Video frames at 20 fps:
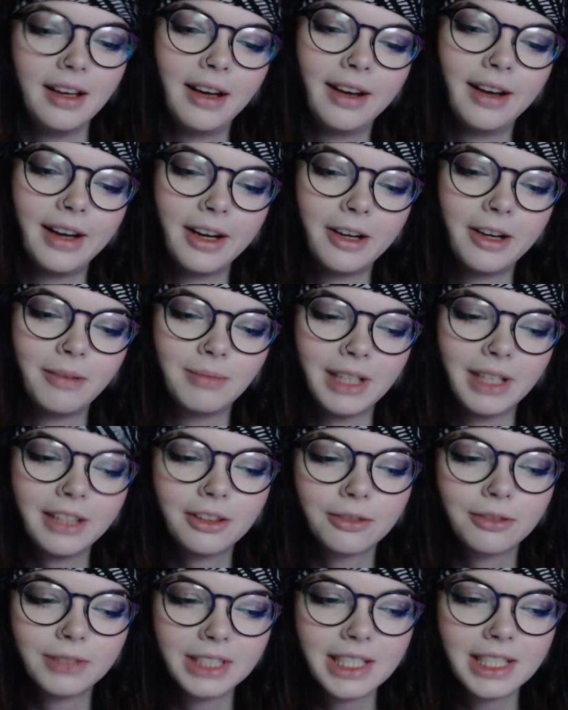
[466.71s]
Like,
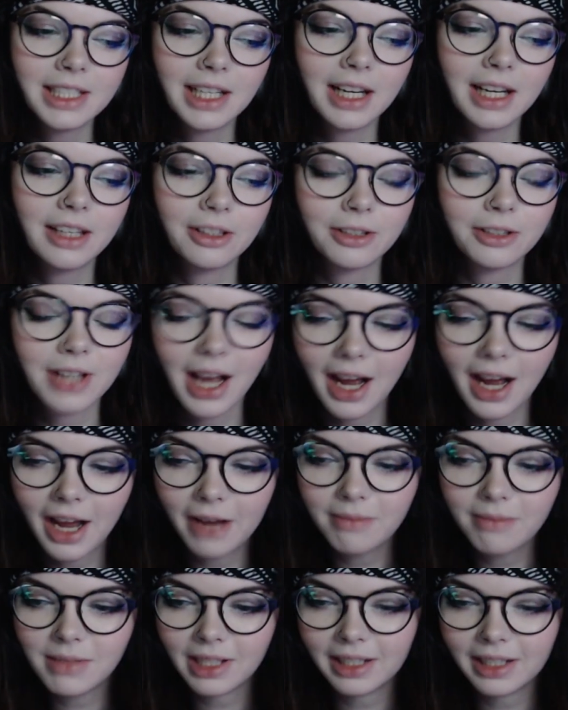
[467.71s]
they're really taking their
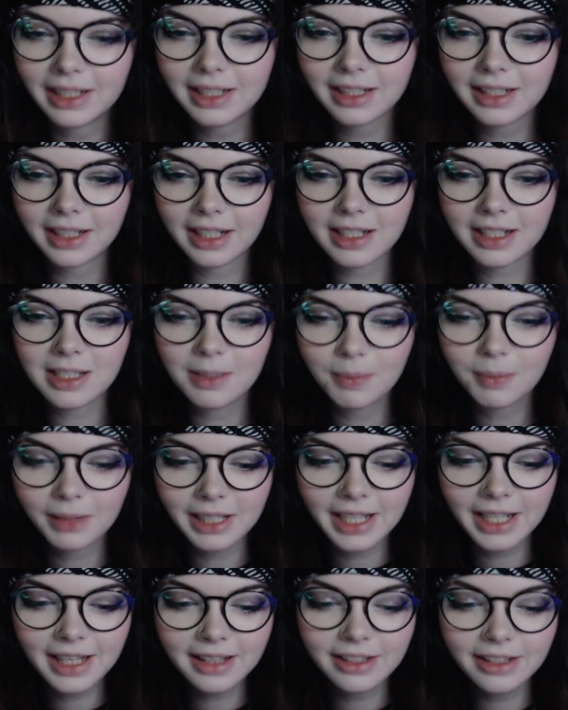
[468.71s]
time to like
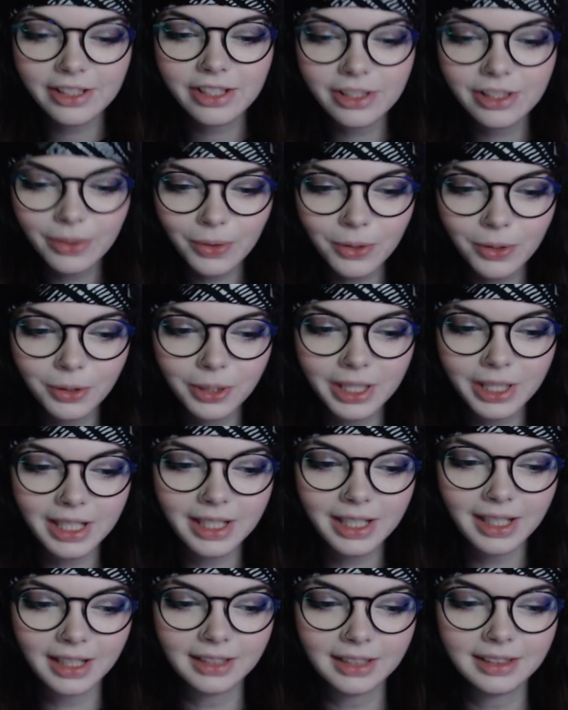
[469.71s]
explain the
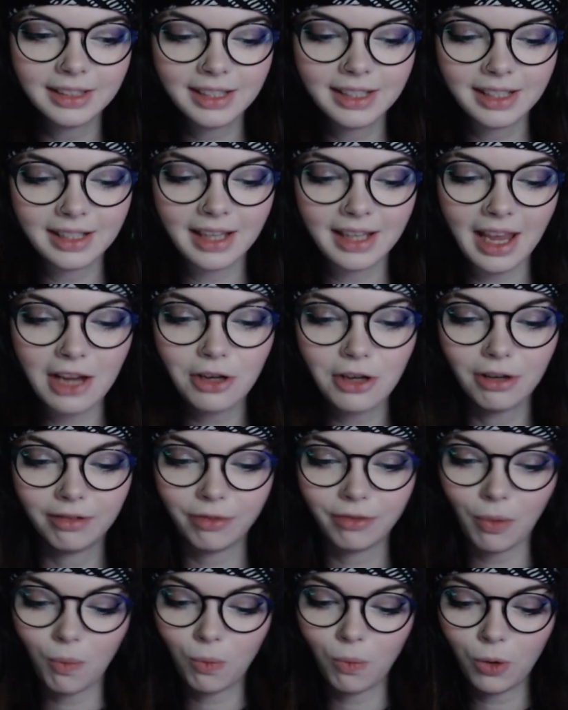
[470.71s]
story and get you
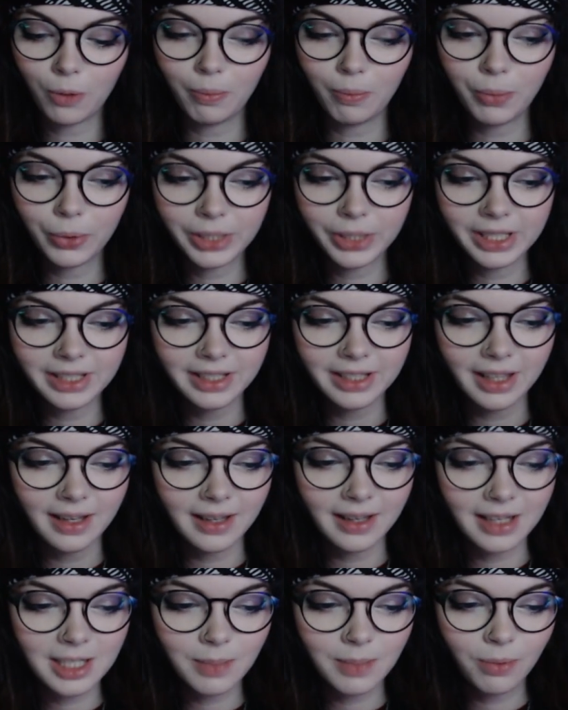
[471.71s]
from one point to the
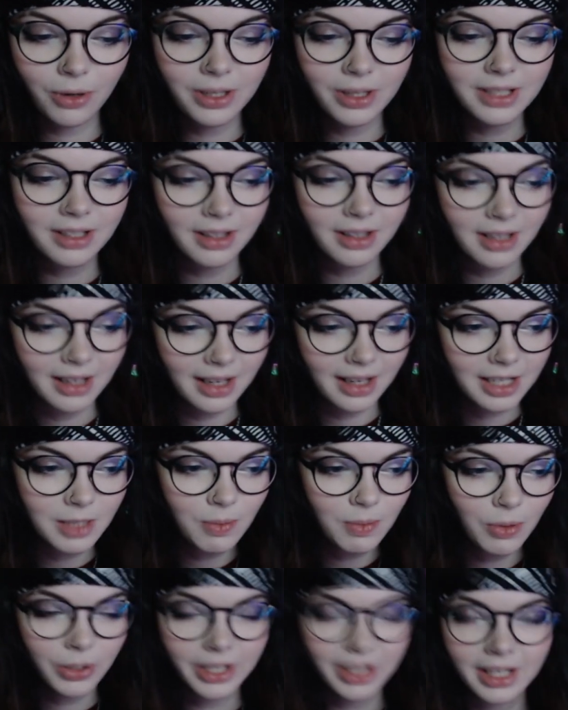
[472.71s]
next point to the
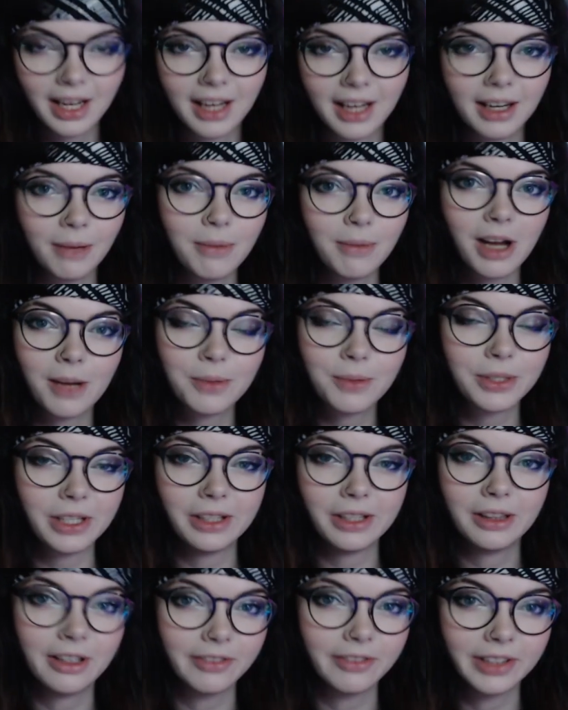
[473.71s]
next point. And I'm
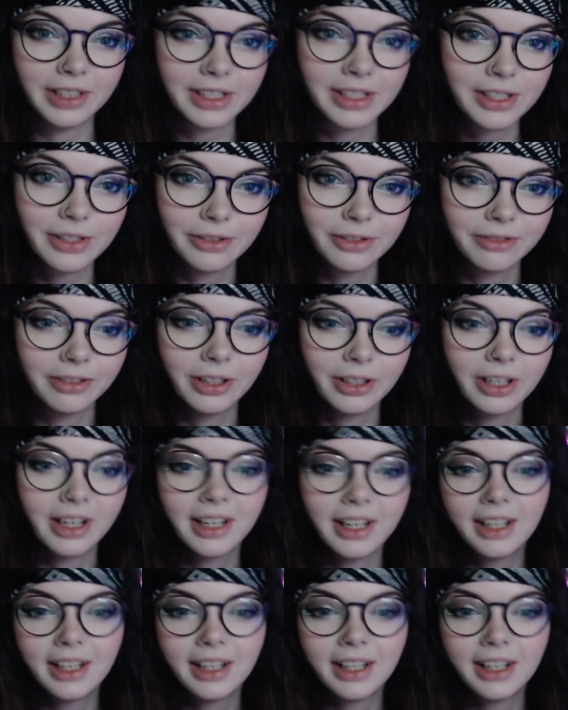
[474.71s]
absolutely loving this so far.